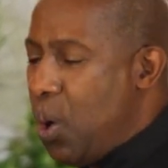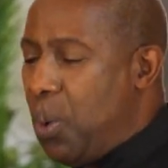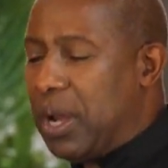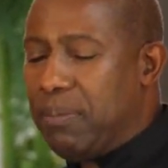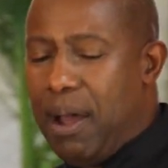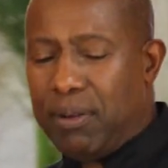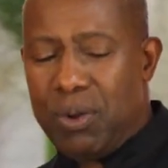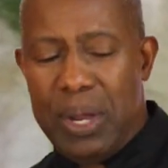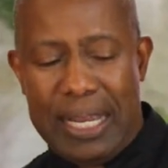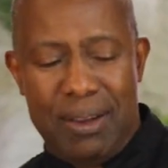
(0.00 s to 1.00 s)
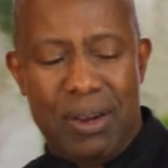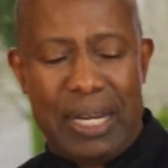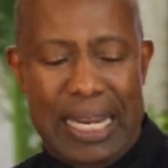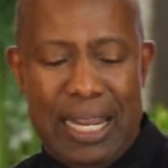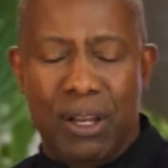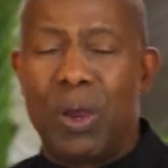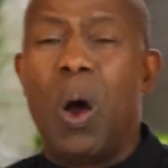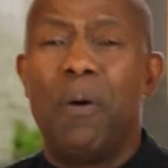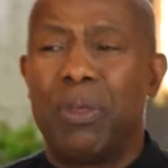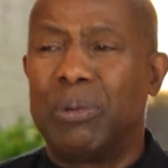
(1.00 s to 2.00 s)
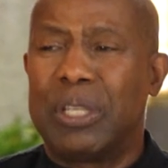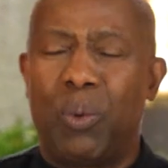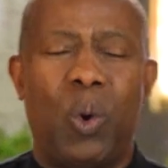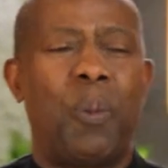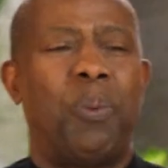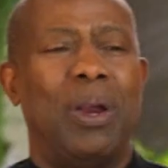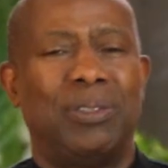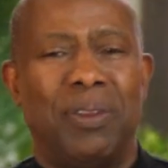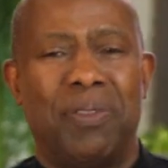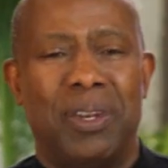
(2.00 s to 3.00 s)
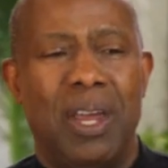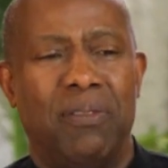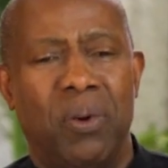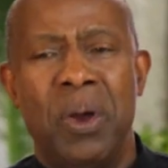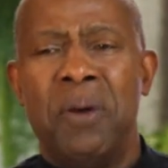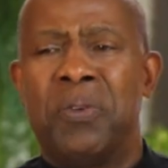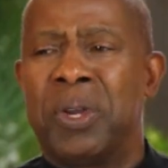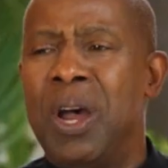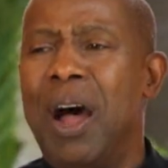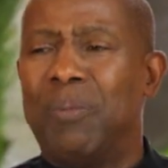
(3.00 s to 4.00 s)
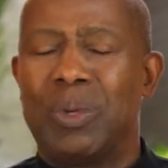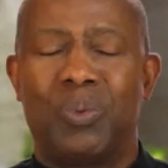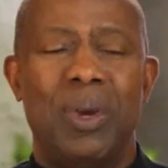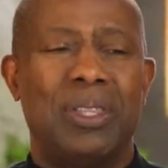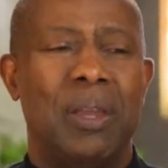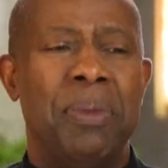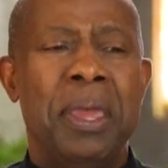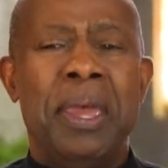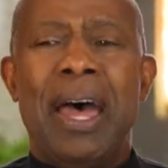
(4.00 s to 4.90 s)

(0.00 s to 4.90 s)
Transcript: who went about doing good and healing all those that were oppressed of the devil, for God was with him,